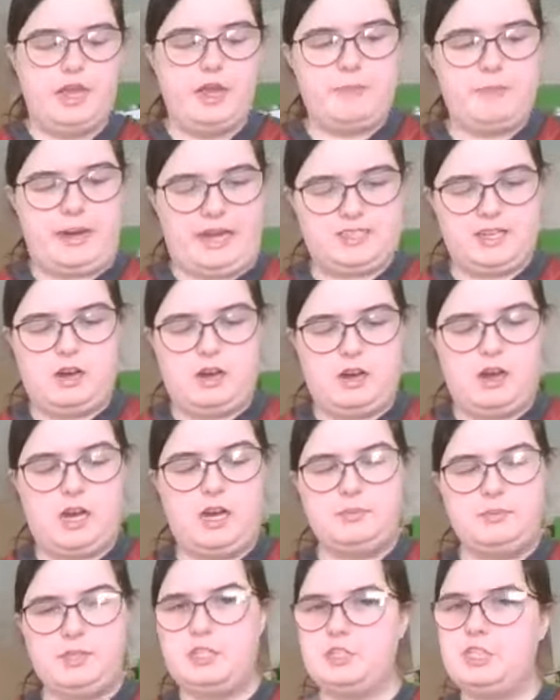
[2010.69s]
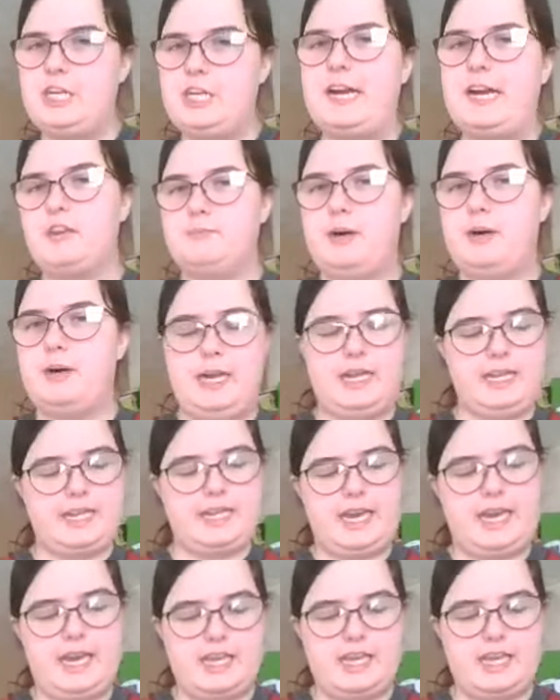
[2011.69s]
batter, I'm going to check on my
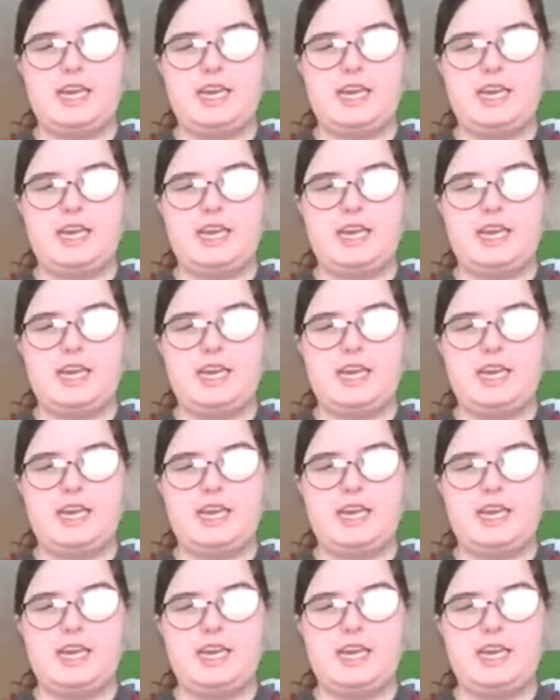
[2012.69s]
cake